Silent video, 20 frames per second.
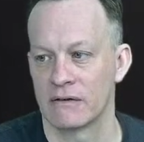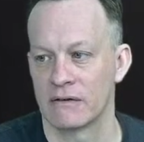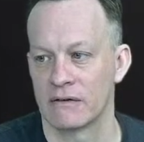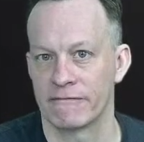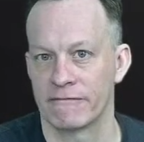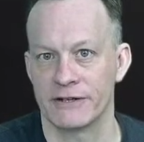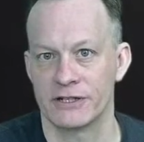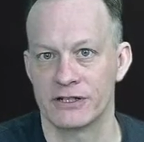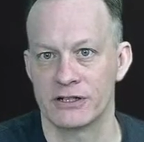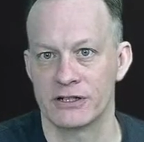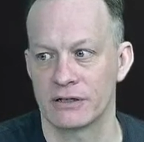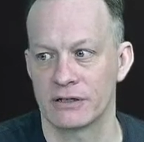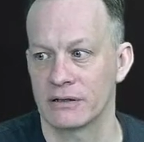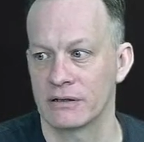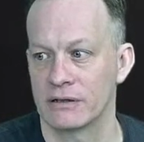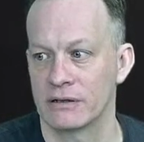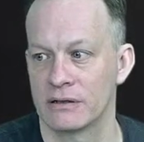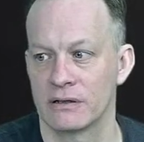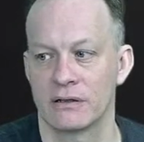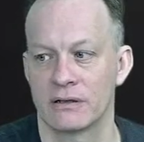Fishing.
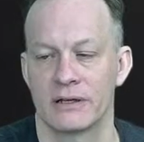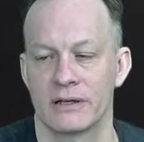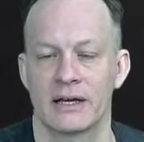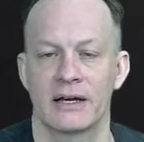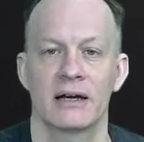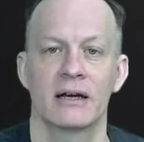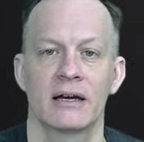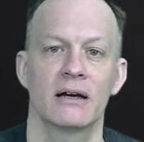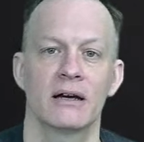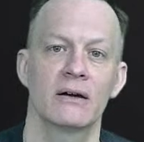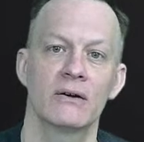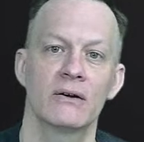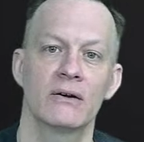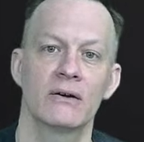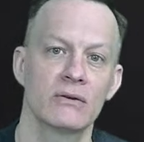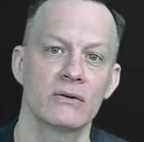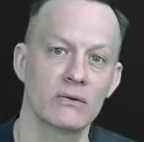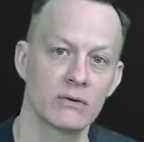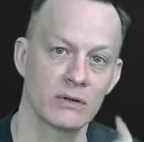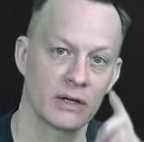
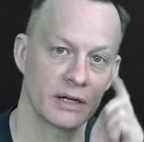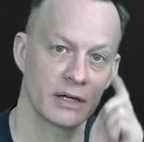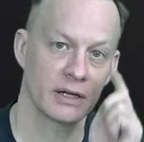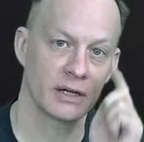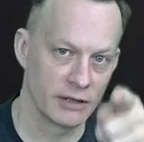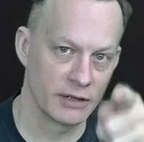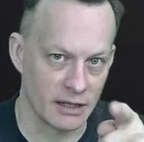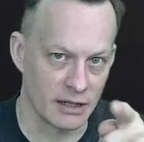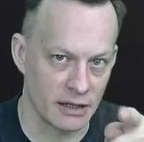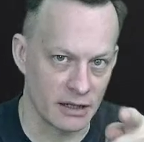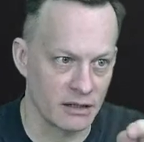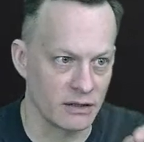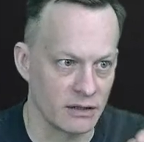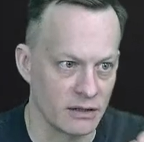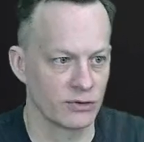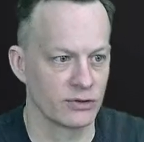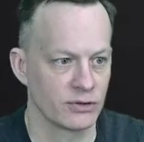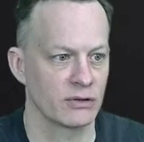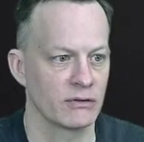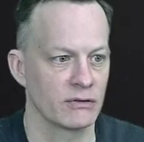Now, Enrique, your
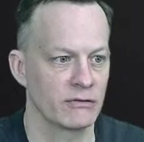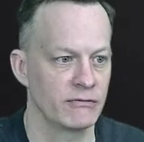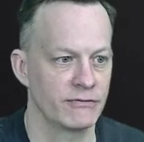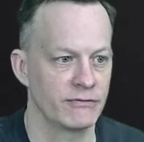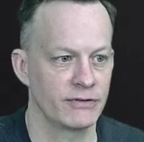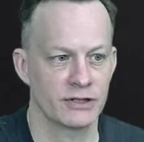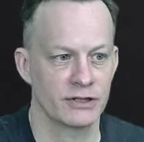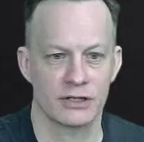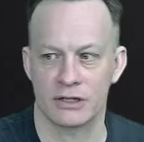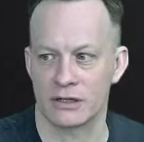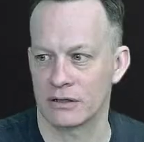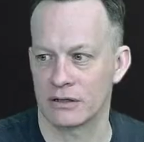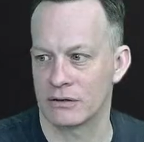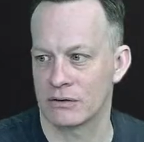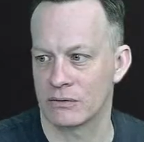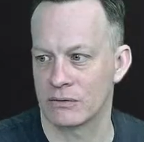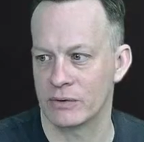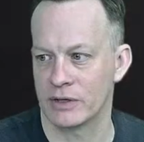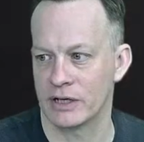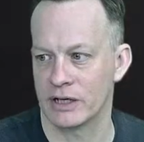turn. Fishing.
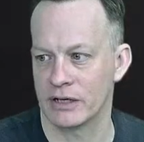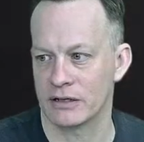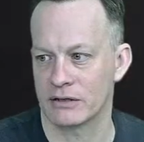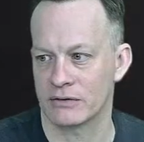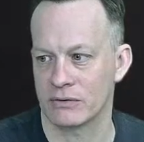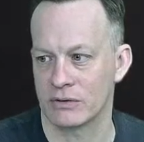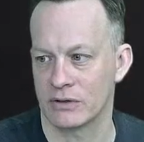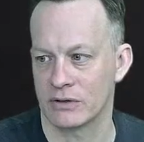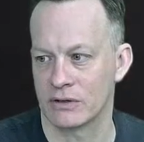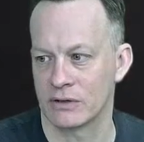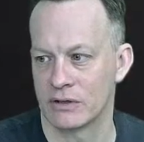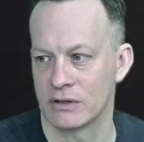We got this one.